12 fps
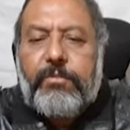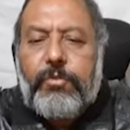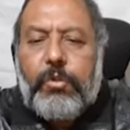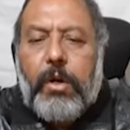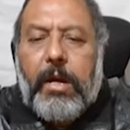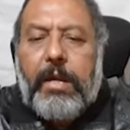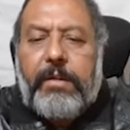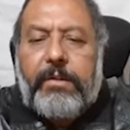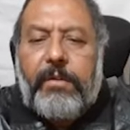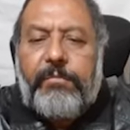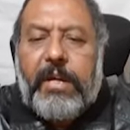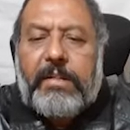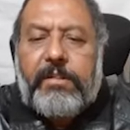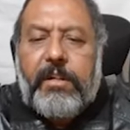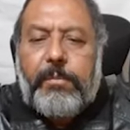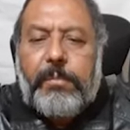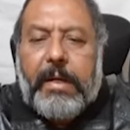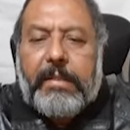joint
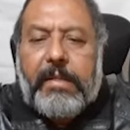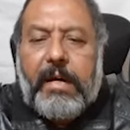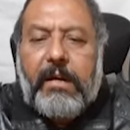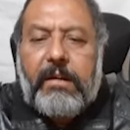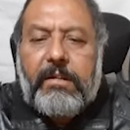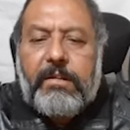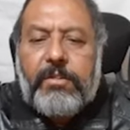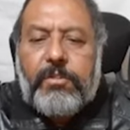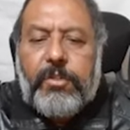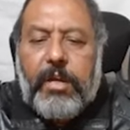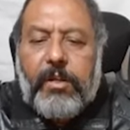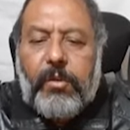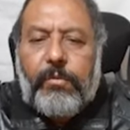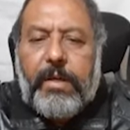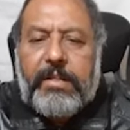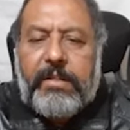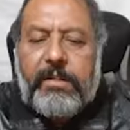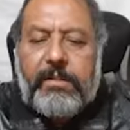affected by the
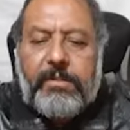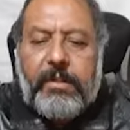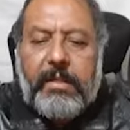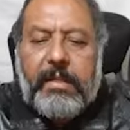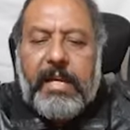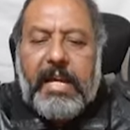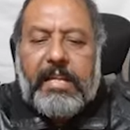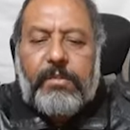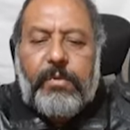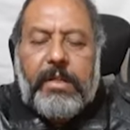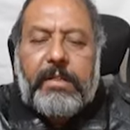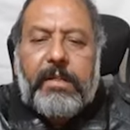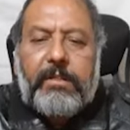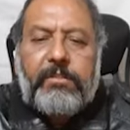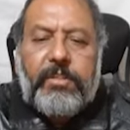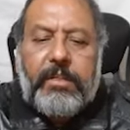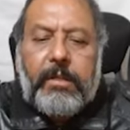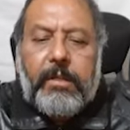synovitis, as one can
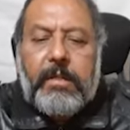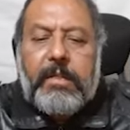see.